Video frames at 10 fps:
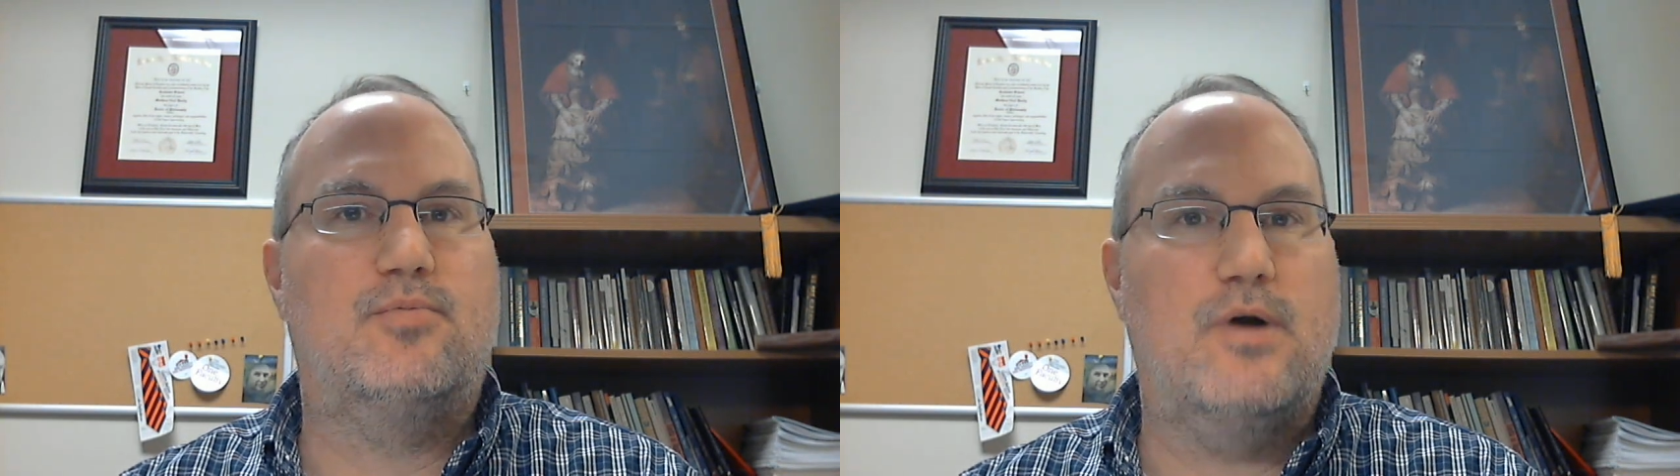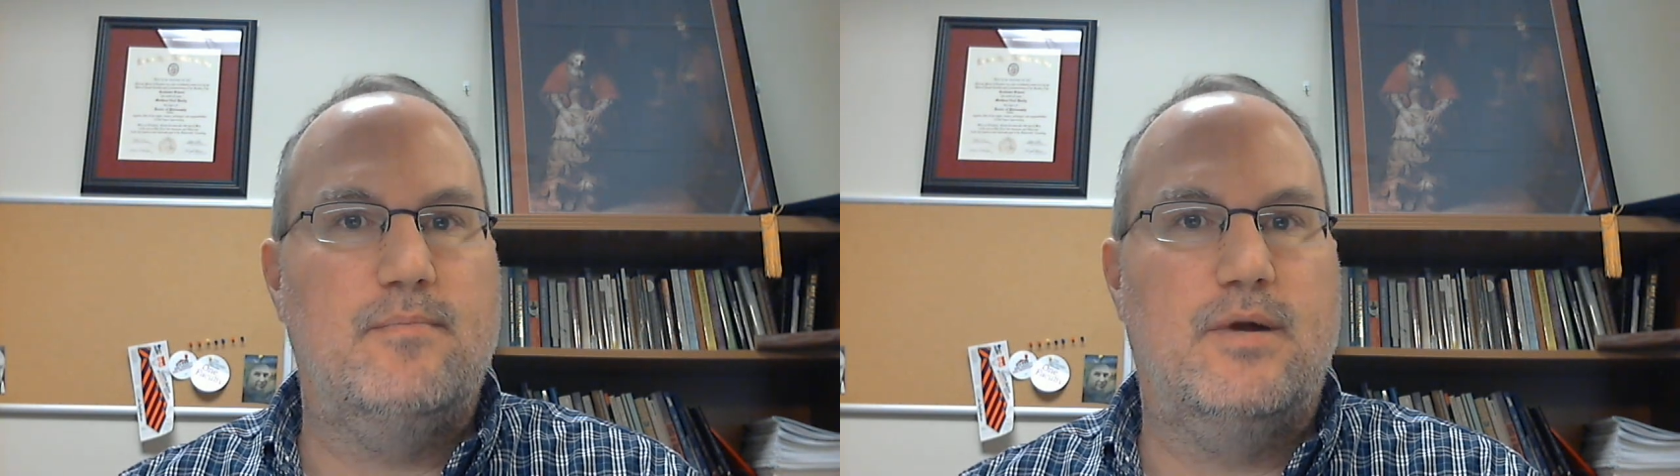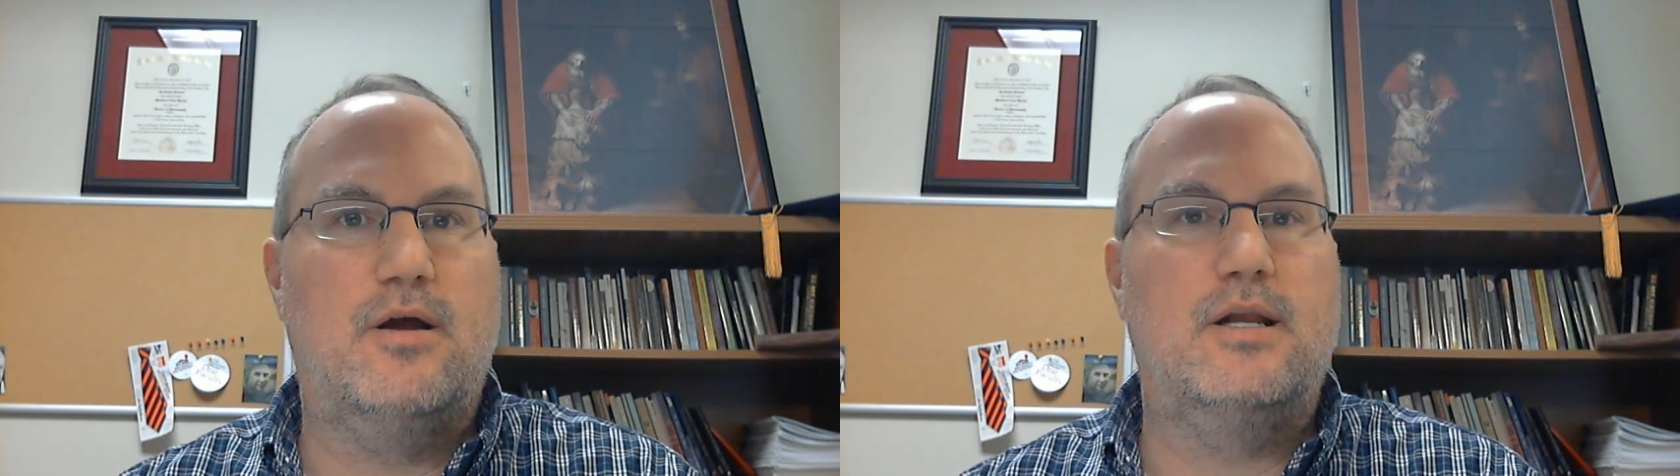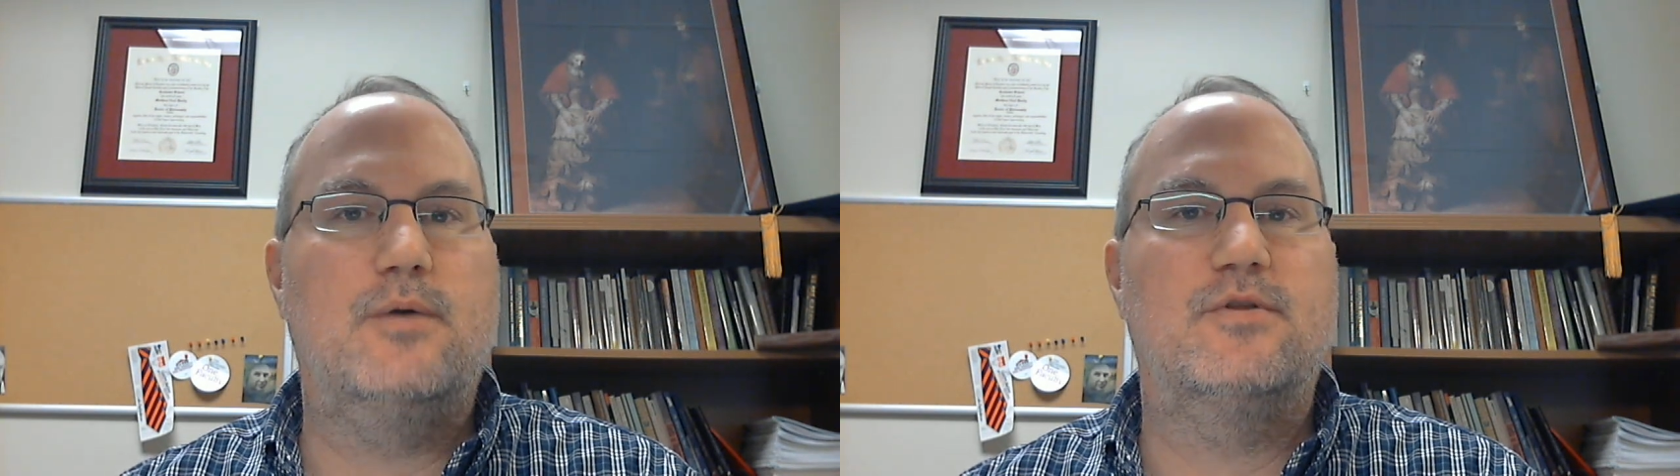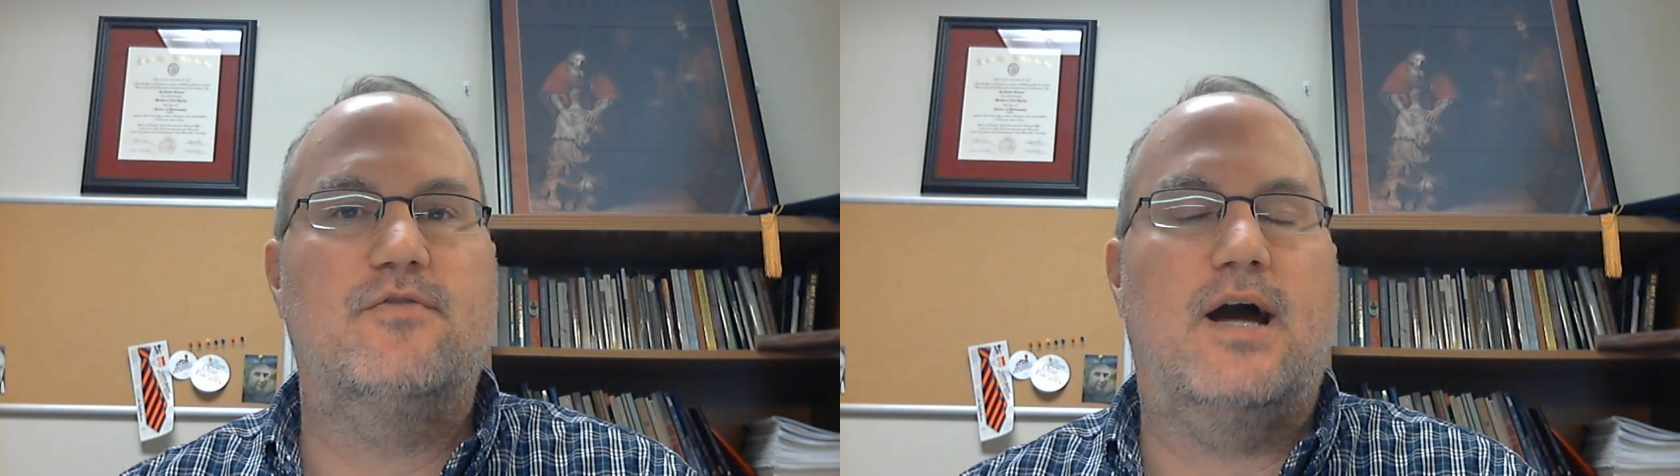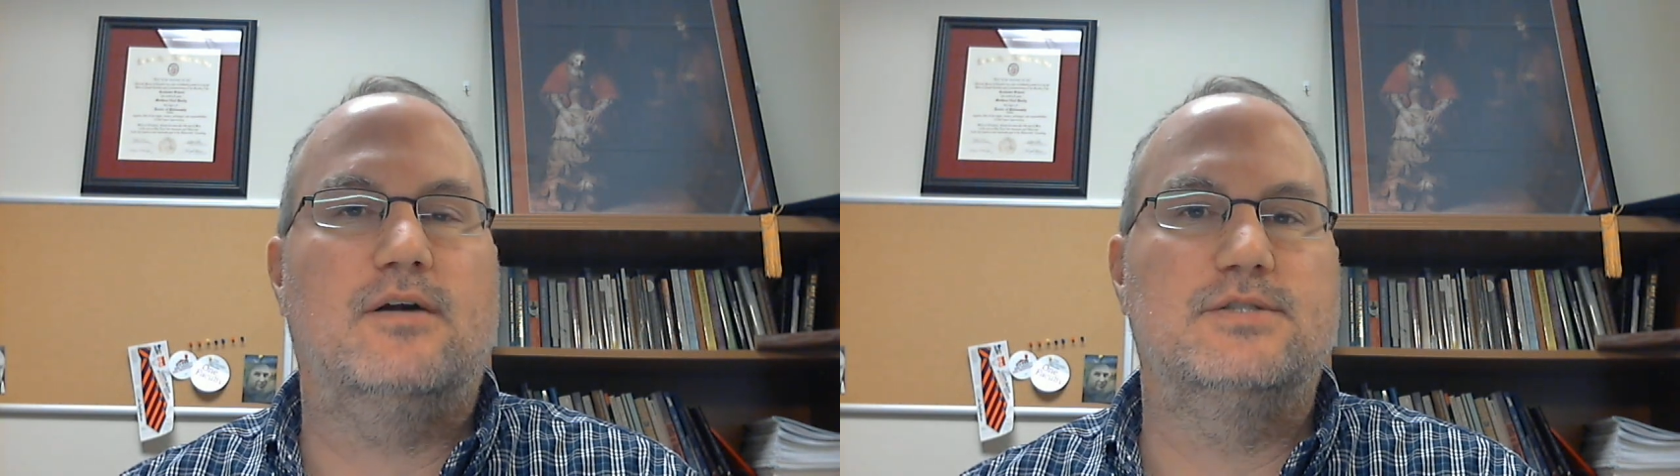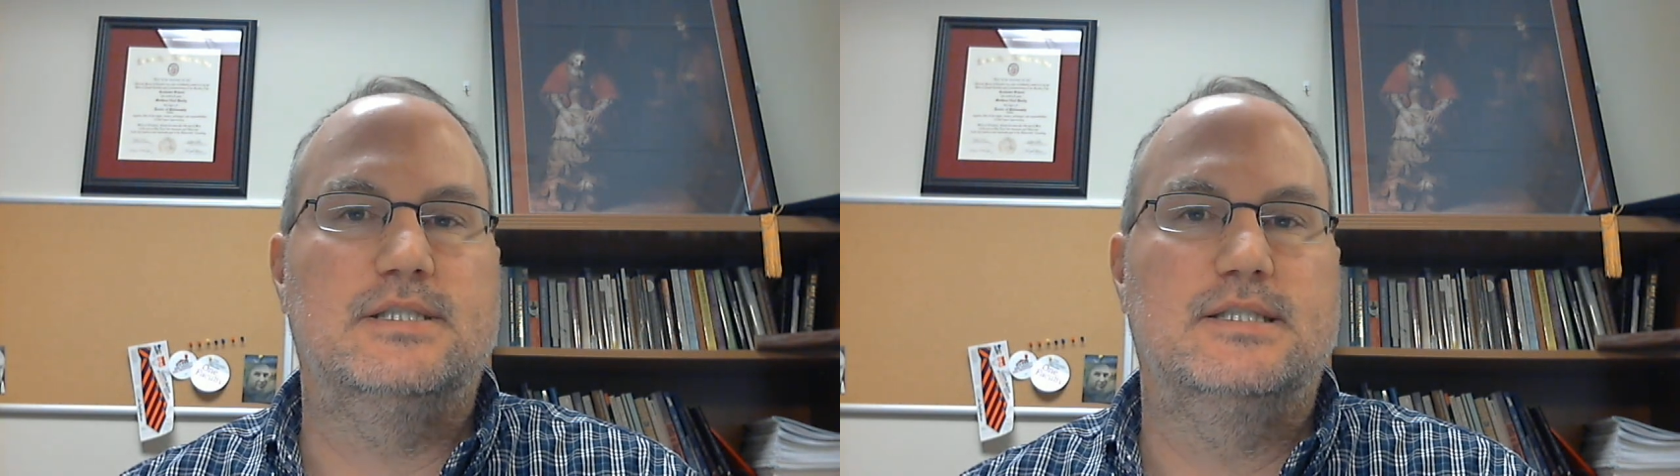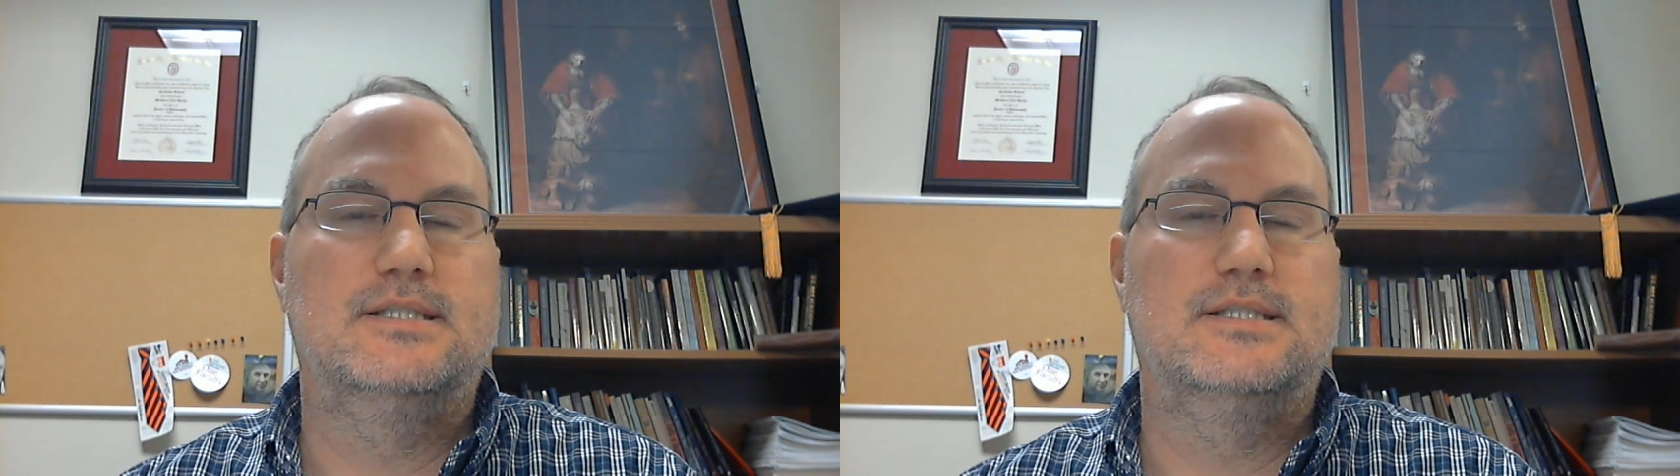primarily with faculty.